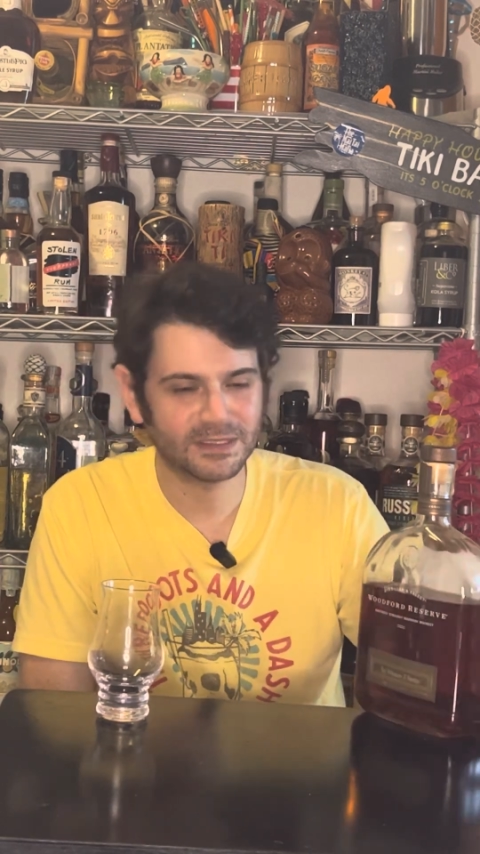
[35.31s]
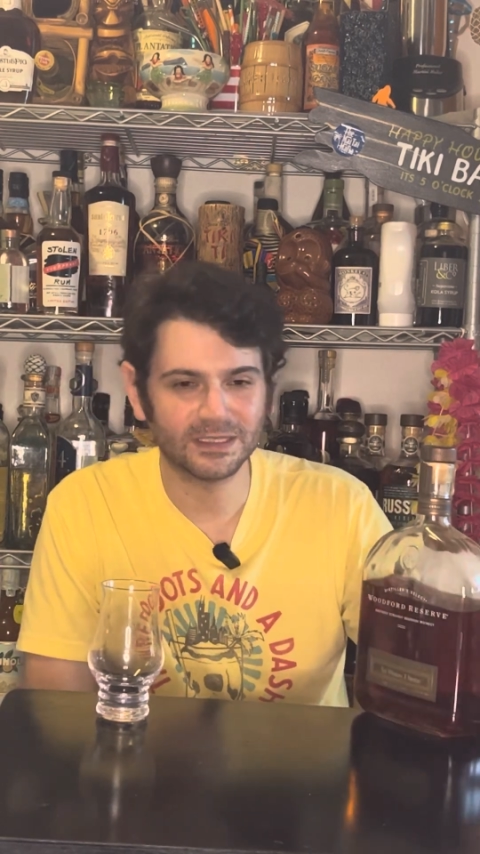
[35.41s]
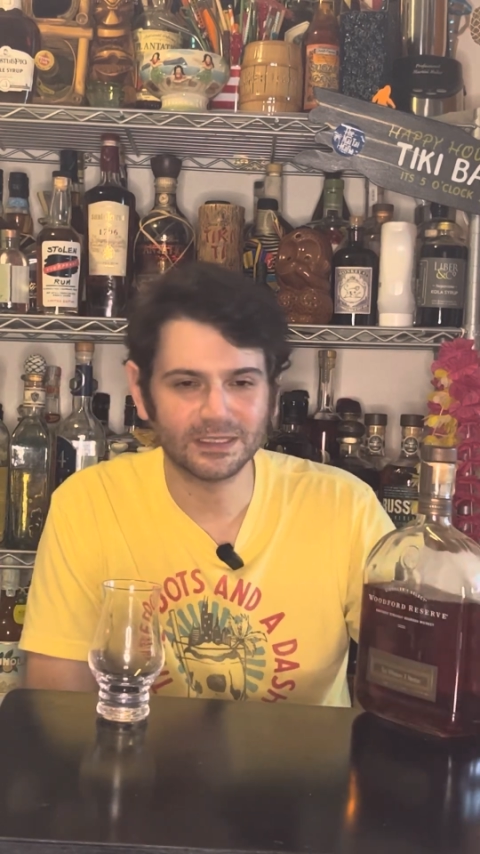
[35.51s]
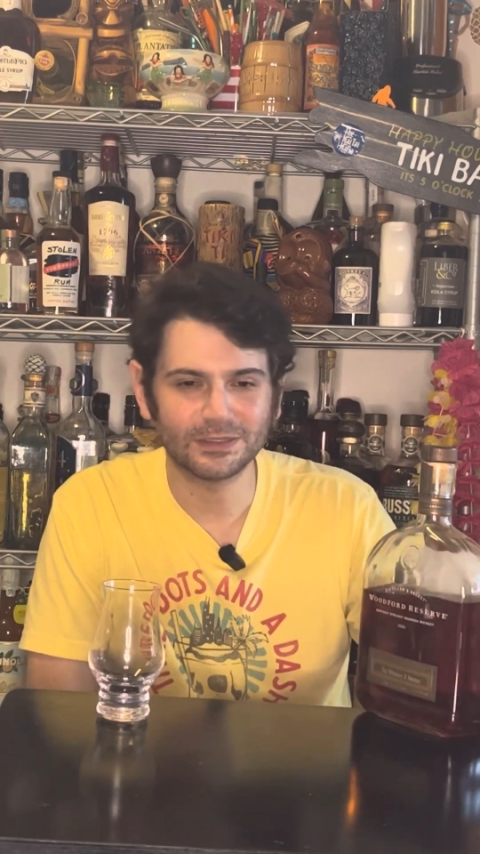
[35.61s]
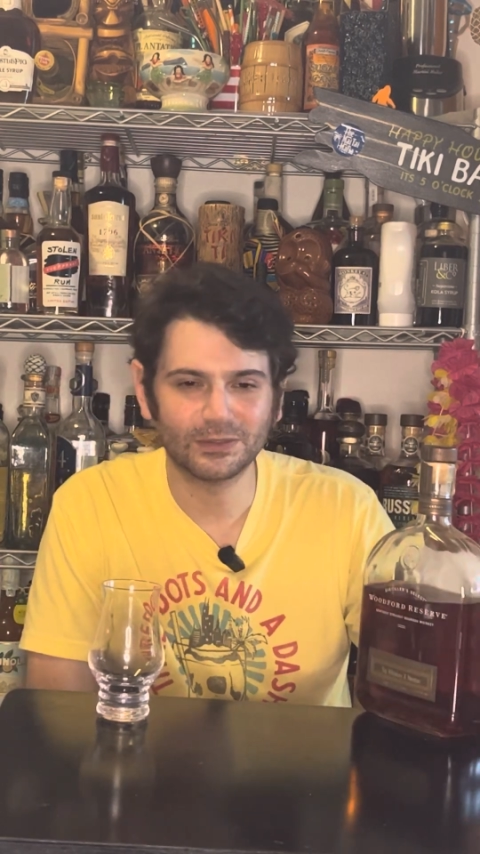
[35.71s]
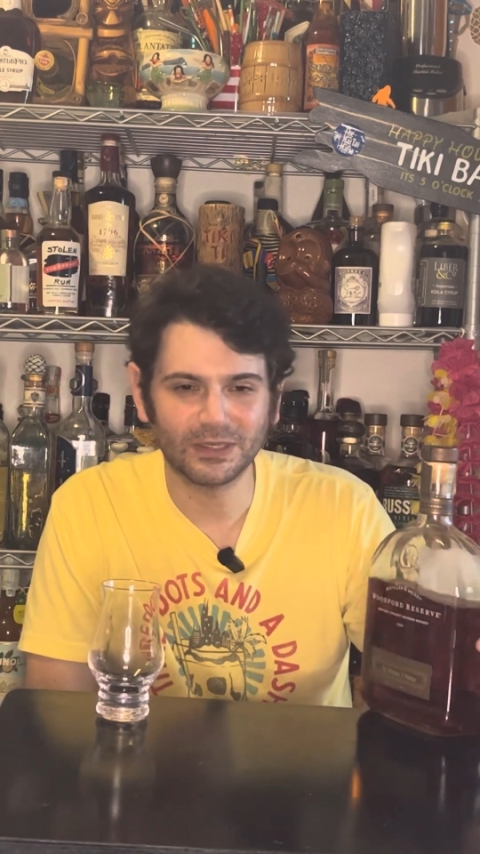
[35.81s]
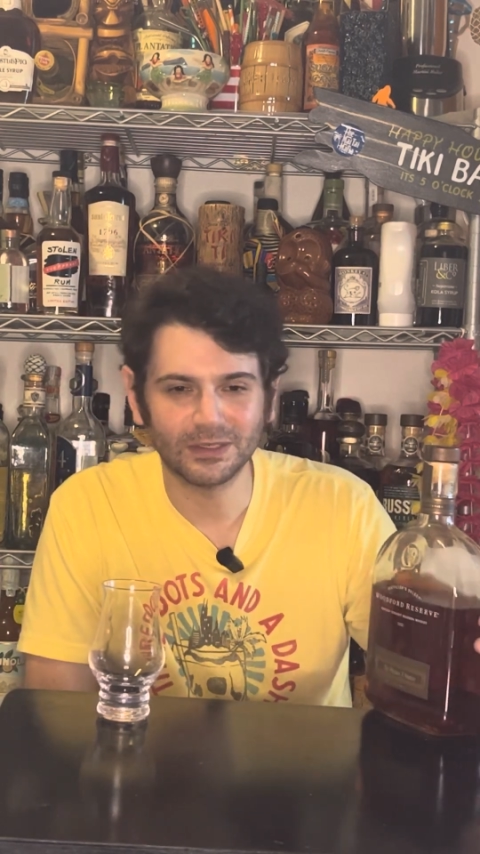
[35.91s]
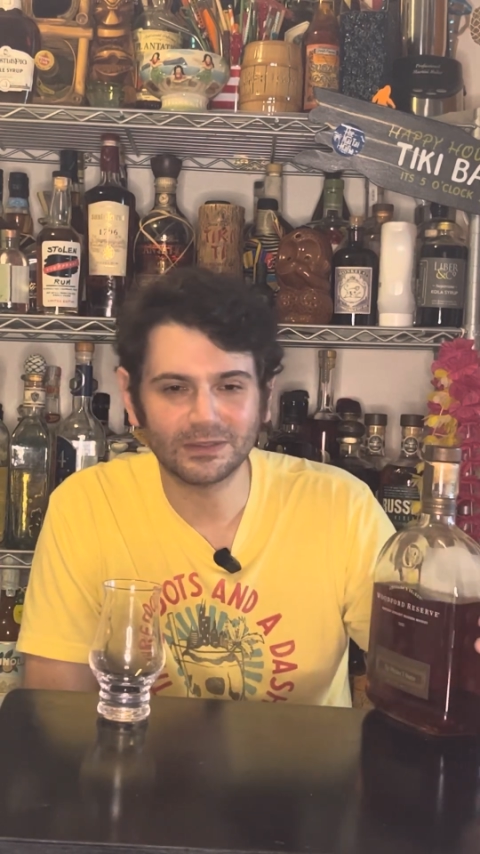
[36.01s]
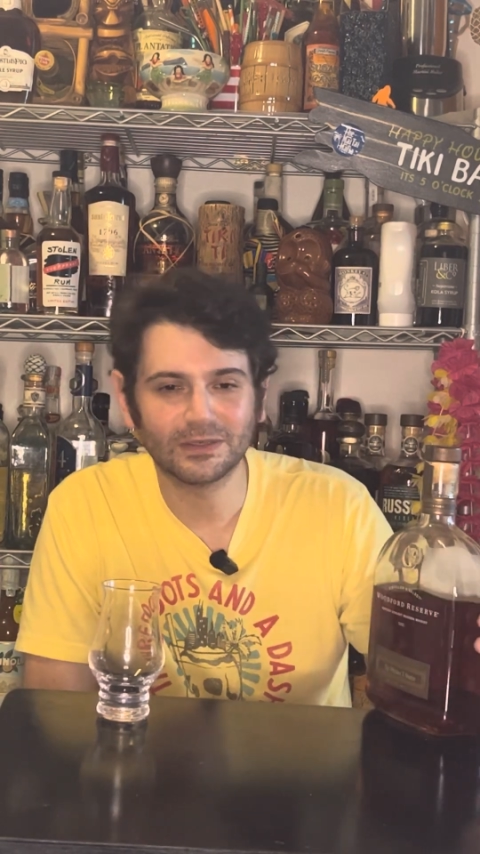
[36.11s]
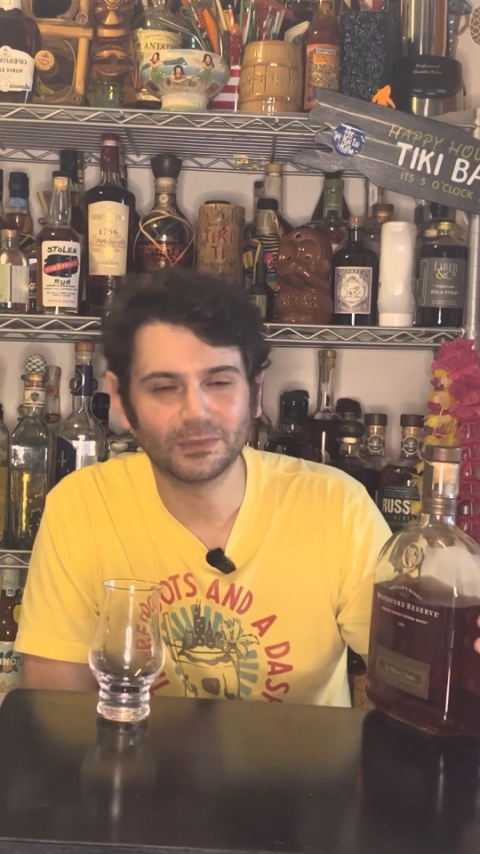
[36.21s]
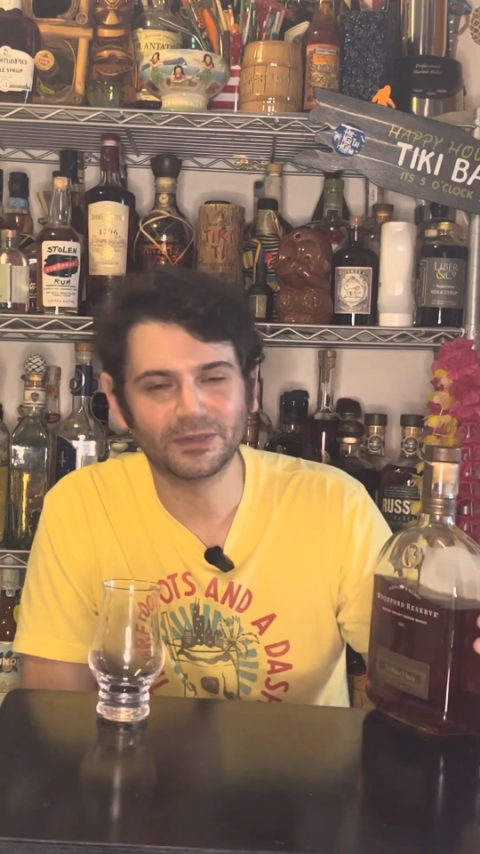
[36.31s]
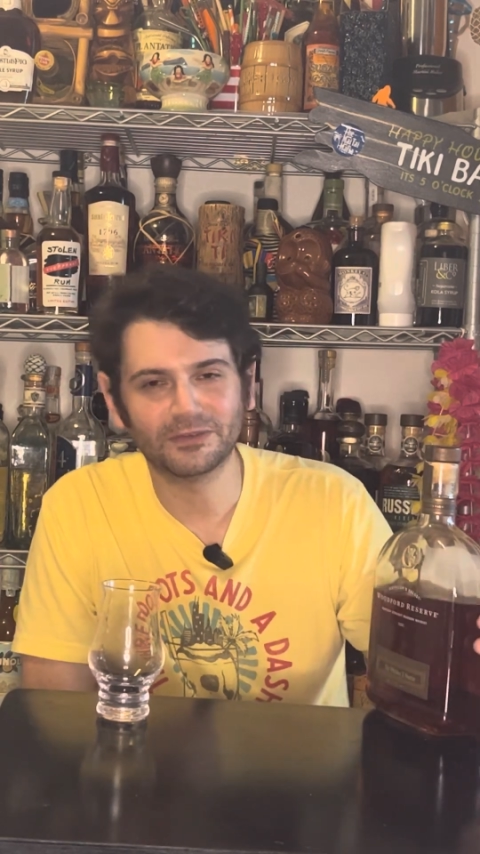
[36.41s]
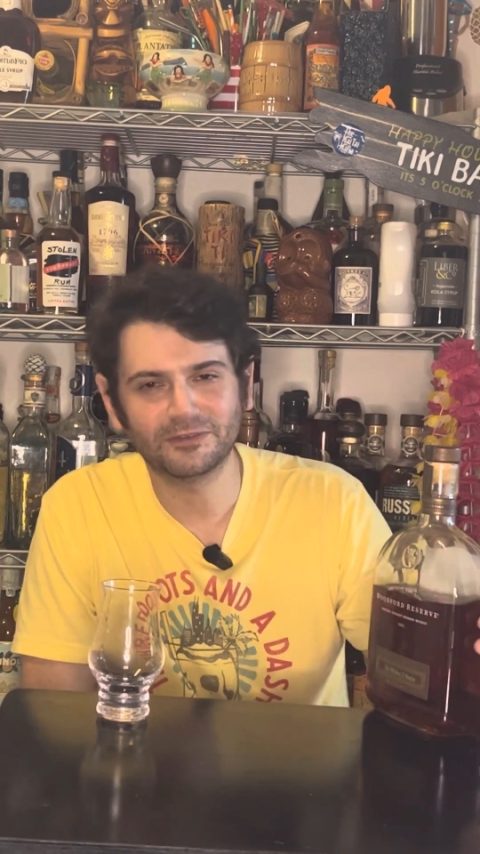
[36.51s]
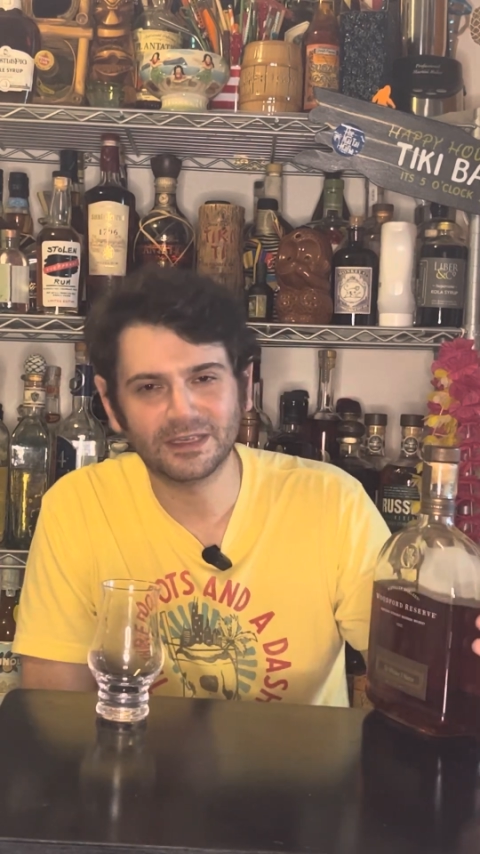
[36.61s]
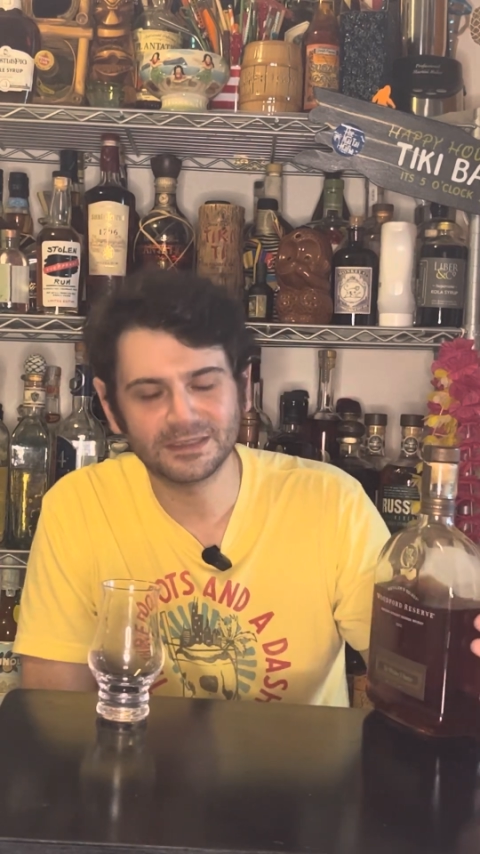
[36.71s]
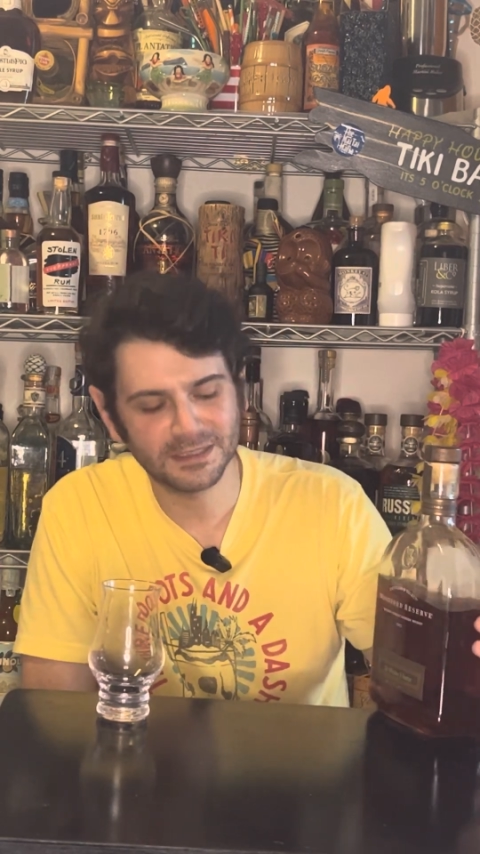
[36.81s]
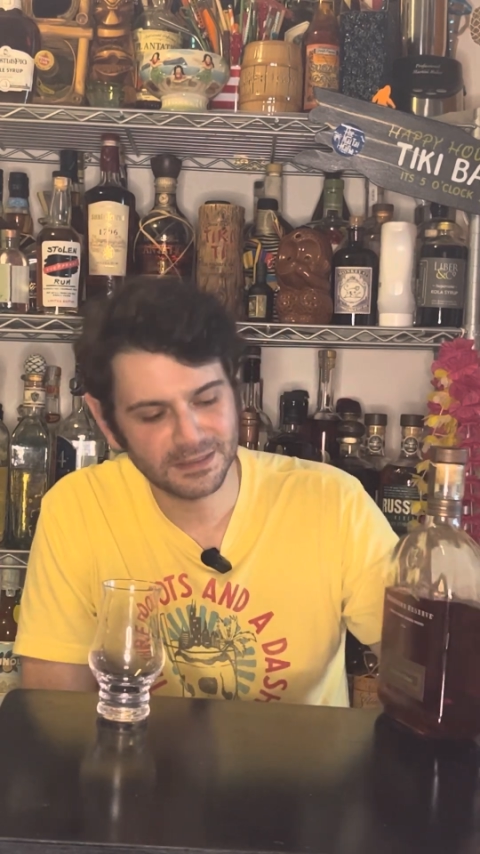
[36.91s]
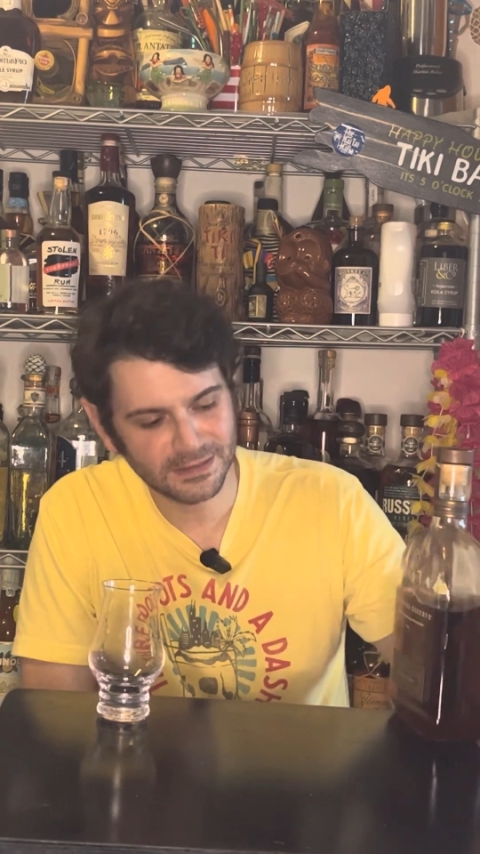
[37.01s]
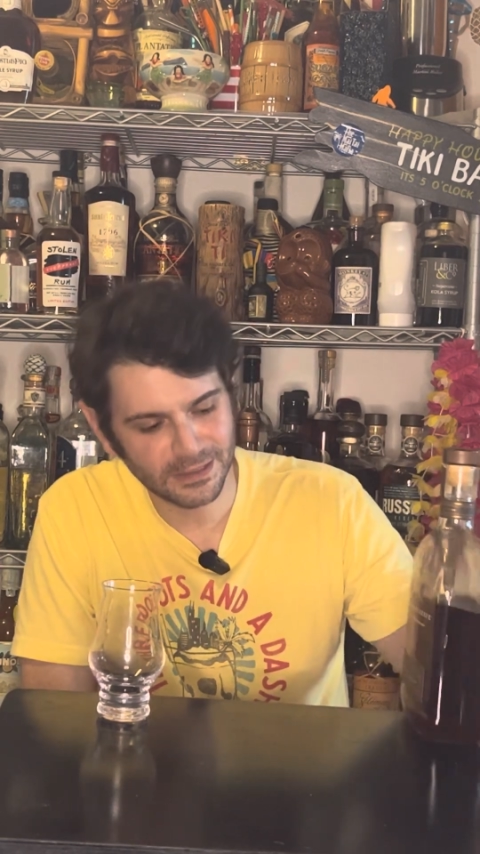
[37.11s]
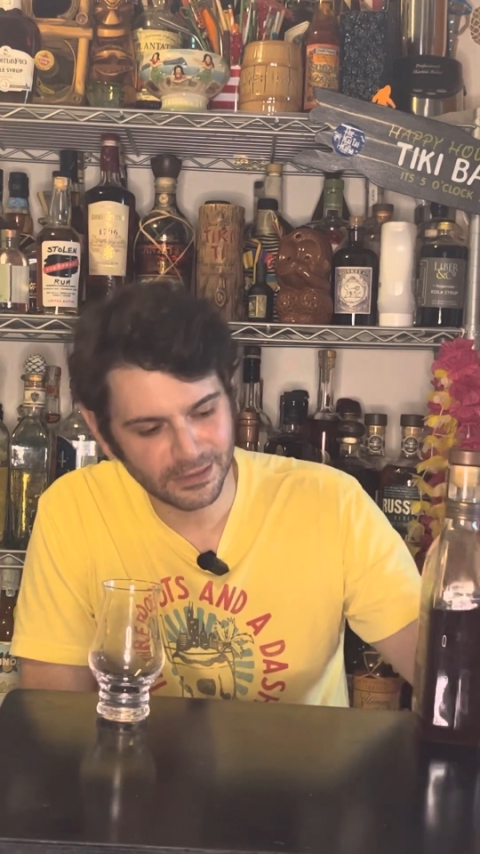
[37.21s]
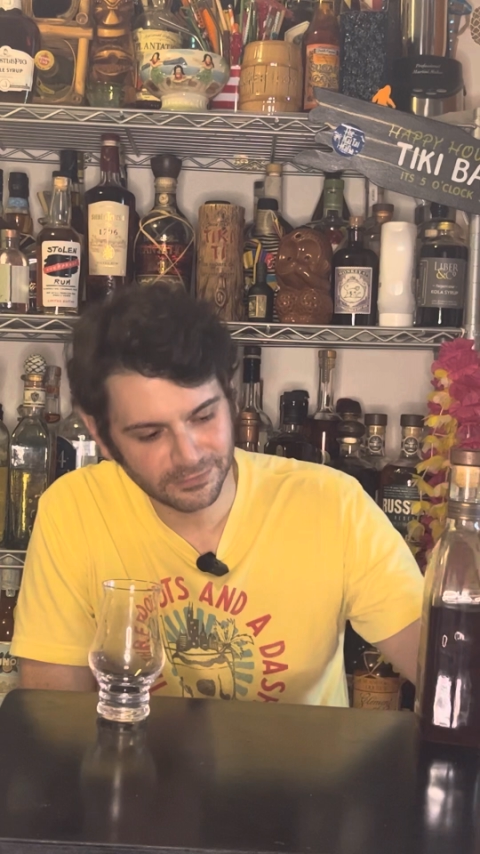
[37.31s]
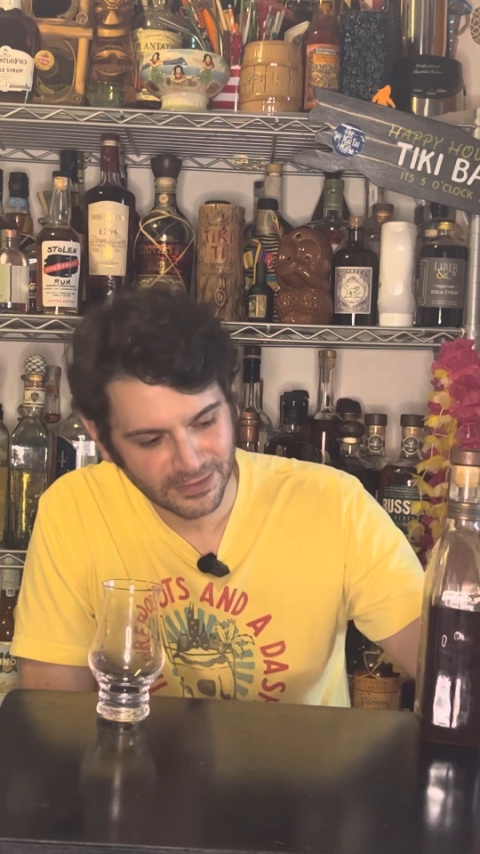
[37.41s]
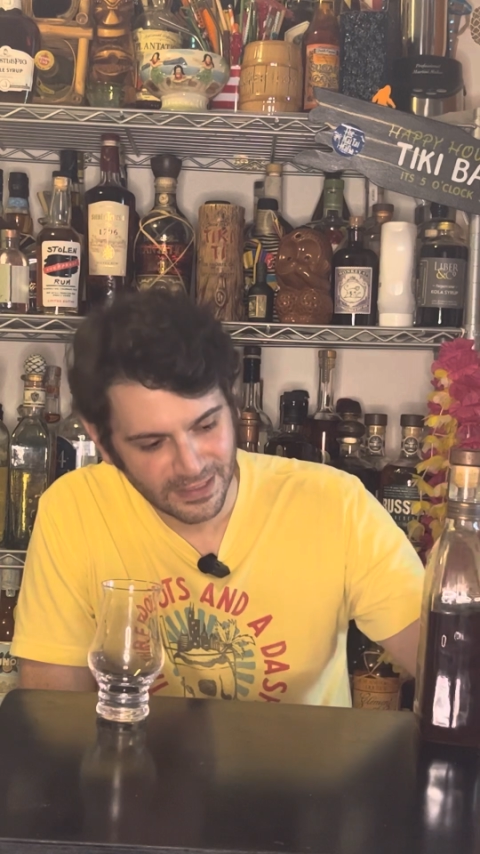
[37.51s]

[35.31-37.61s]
unless you get into the really fancy stuff,